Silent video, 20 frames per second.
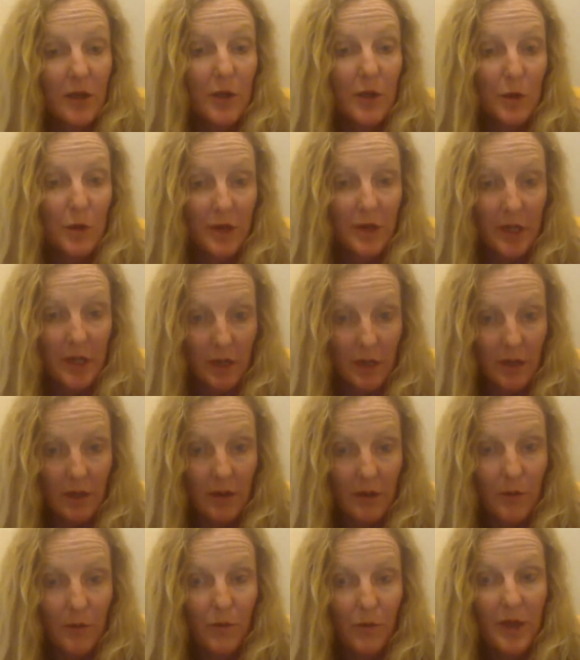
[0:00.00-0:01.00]
your
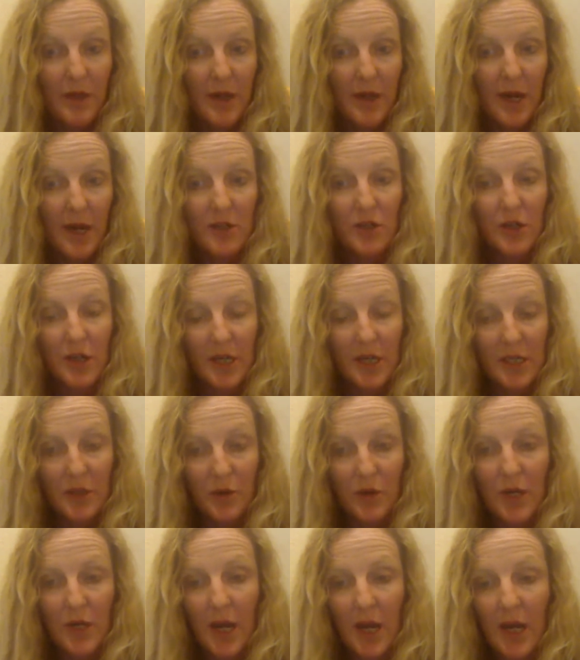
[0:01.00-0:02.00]
year with National
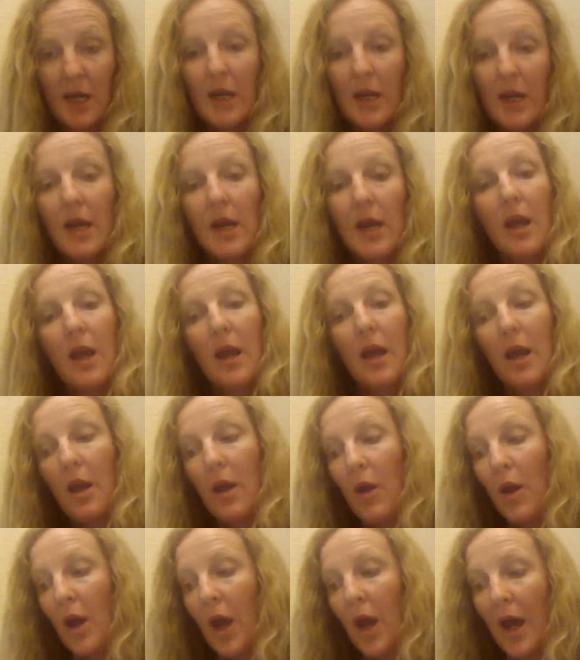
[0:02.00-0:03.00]
History Day.
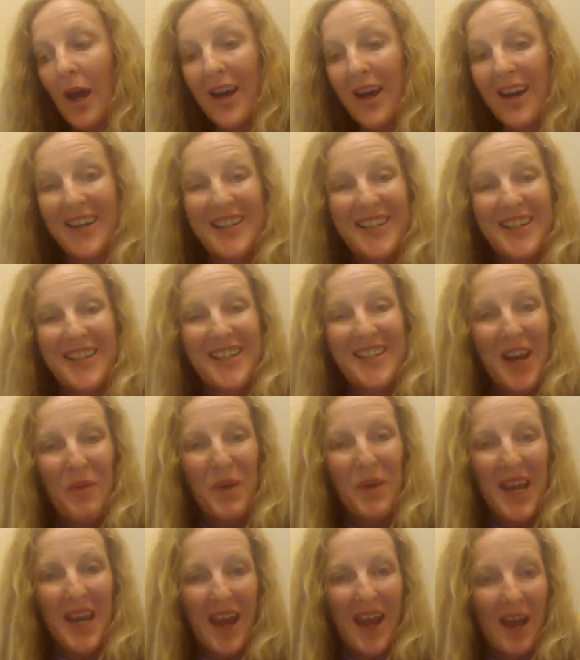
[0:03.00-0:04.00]

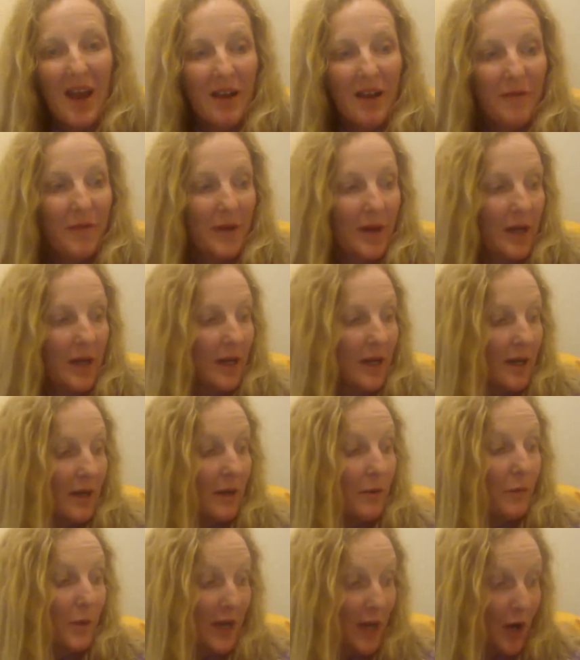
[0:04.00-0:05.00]
Today we have,
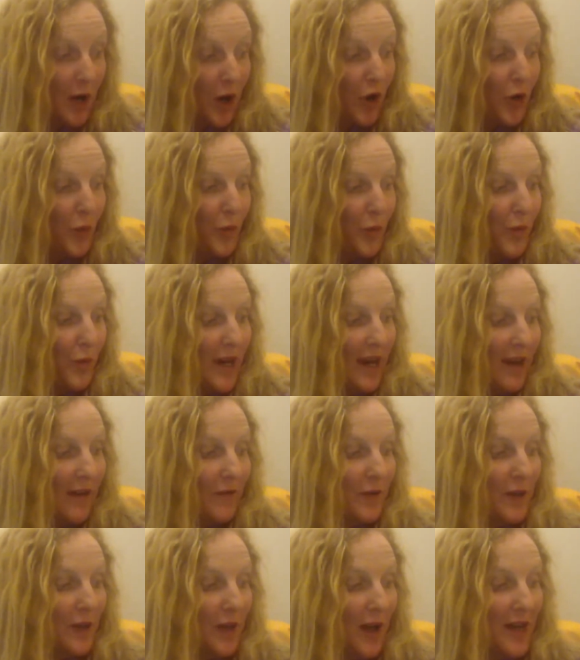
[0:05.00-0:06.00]
we hope, we
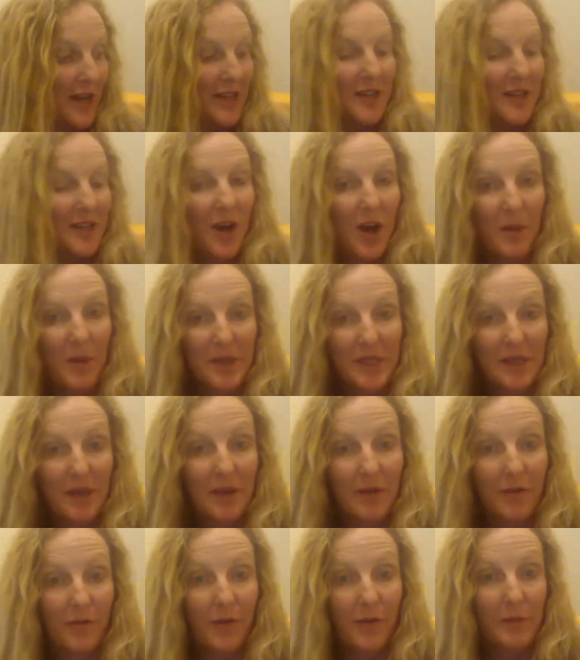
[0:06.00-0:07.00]
have Claudie
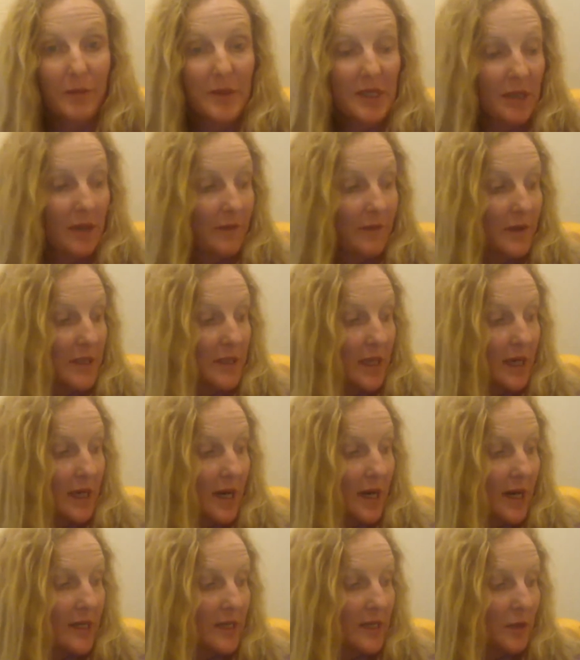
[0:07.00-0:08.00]
Thompson from Silver
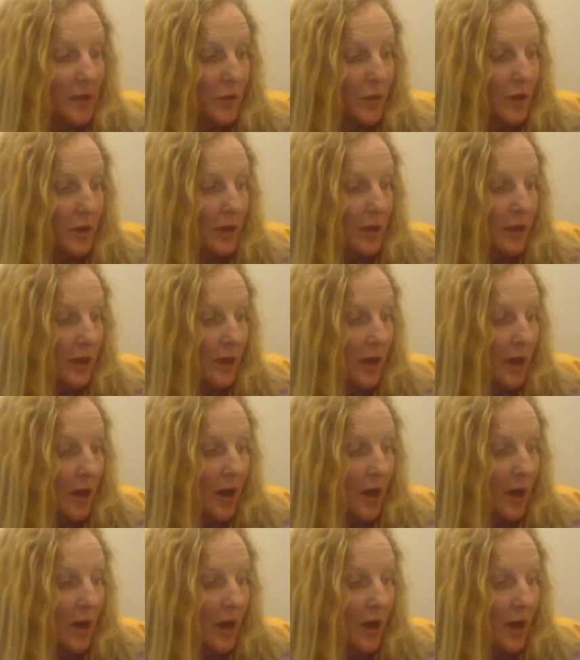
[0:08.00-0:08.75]
City High School